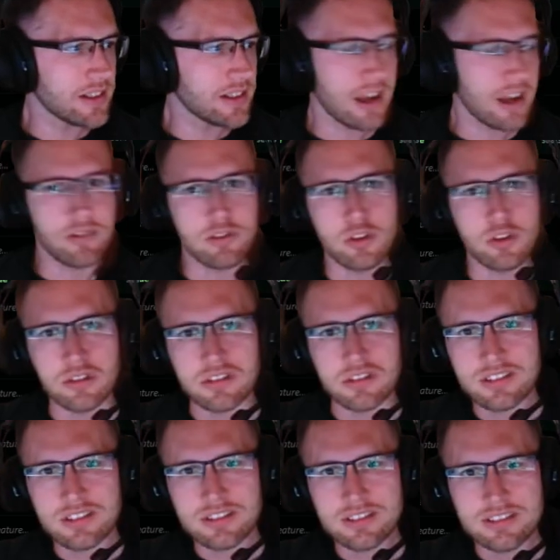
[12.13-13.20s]
any
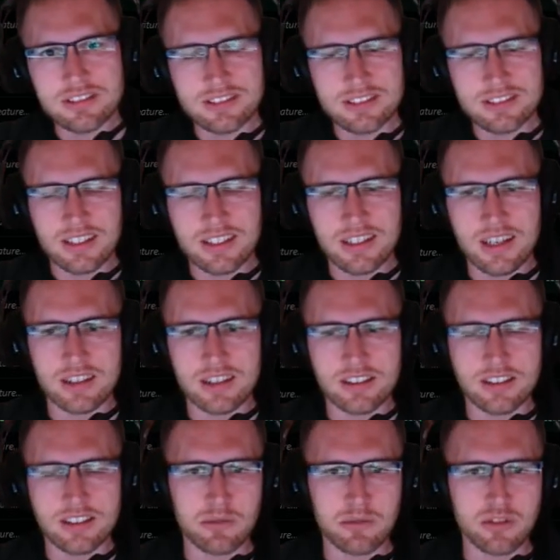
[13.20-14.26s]
viewers
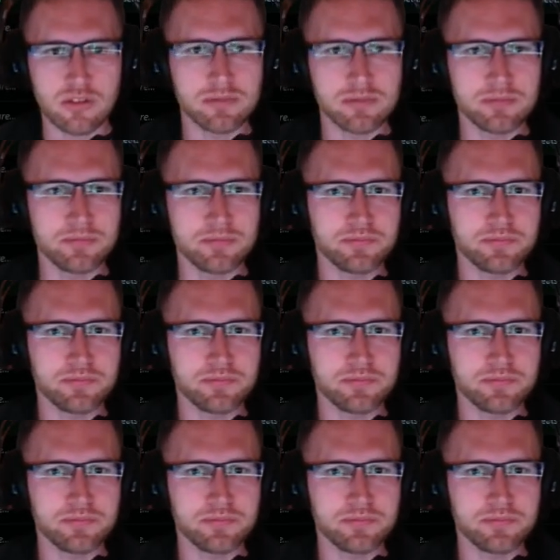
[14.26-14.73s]
anytime soon.